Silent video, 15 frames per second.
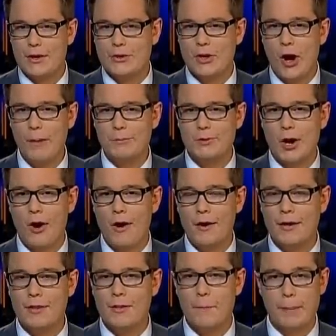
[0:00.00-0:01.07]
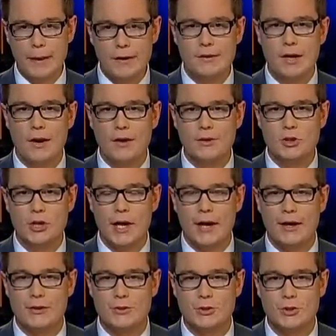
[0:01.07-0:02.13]
top dog in the Big Dog
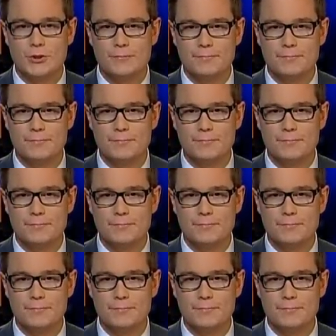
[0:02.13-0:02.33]
Challenge.